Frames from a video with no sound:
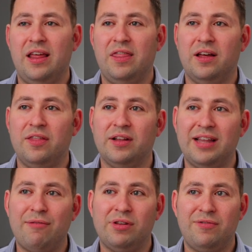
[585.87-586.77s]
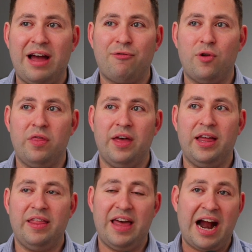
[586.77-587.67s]
the level of effort
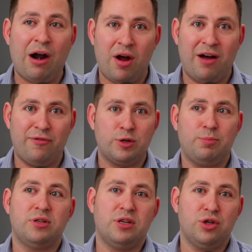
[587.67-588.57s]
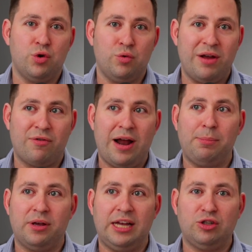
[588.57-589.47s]
that our office puts into a waiver
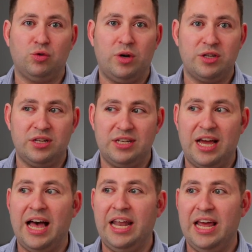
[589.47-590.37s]
application wasn't done.